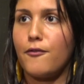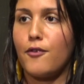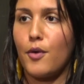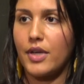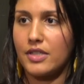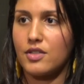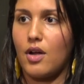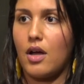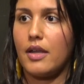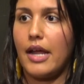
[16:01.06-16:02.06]
focused
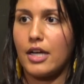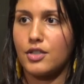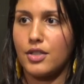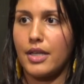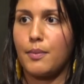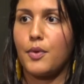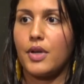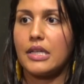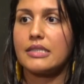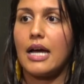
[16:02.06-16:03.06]
on actually
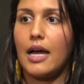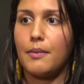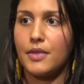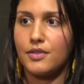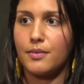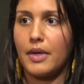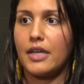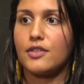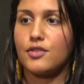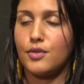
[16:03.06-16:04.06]
putting time into
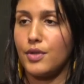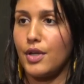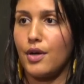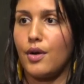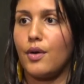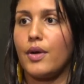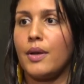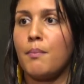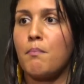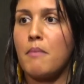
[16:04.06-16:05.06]
my studio
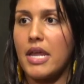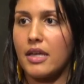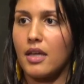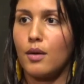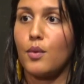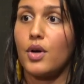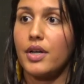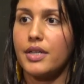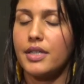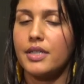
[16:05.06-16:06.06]
and making
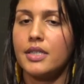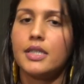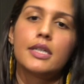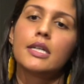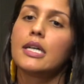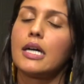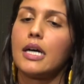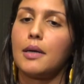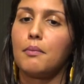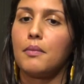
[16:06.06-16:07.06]
work.
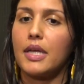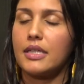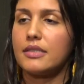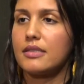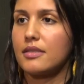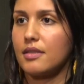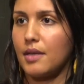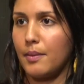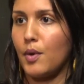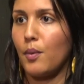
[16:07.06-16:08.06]
Um, and
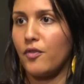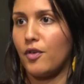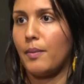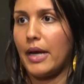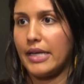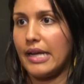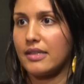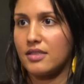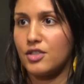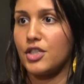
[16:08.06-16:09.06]
I'm hopeful by
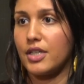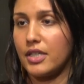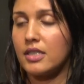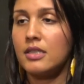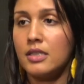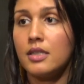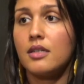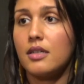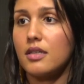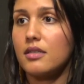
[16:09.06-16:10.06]
next year,
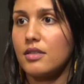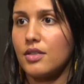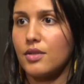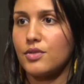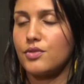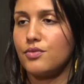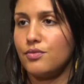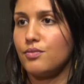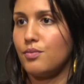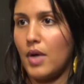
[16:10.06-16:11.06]
you know,
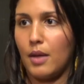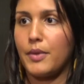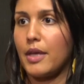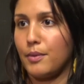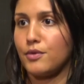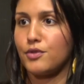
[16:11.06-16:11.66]
I'll be able